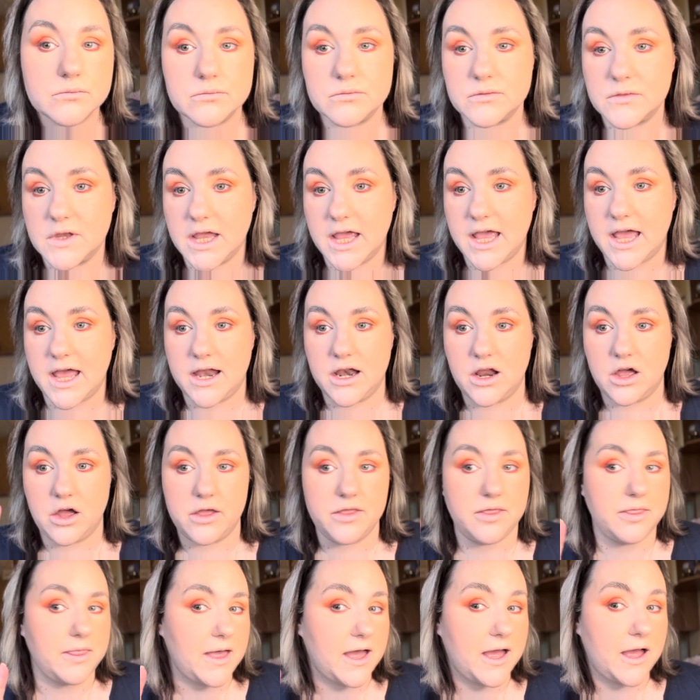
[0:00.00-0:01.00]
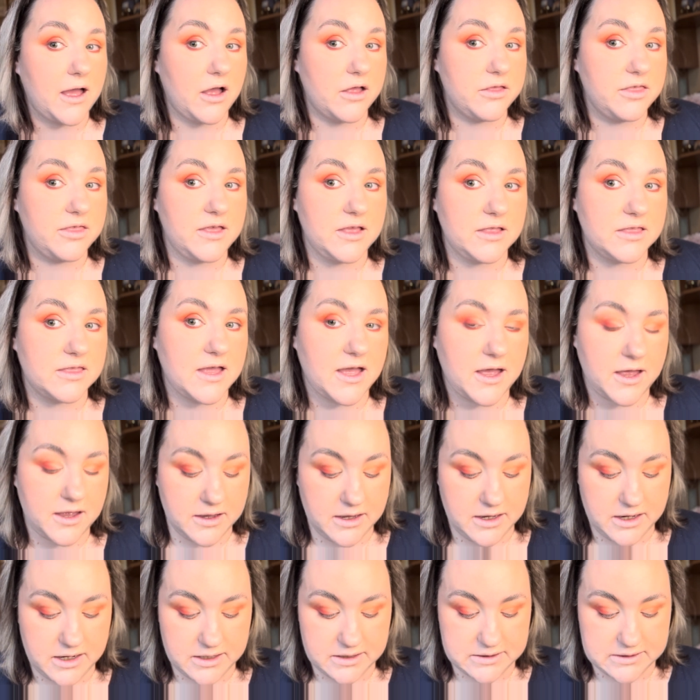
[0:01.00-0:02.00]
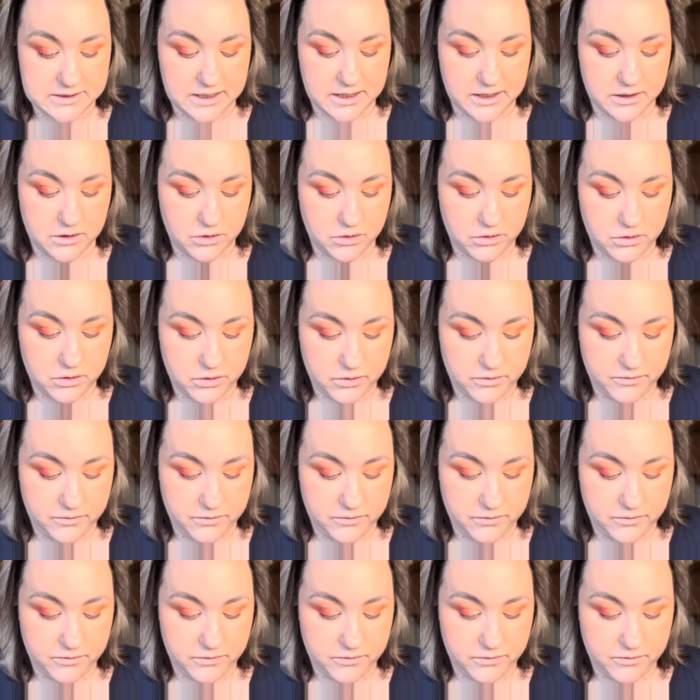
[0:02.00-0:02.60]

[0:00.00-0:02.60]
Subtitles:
Yeah, like that. I think that is enough.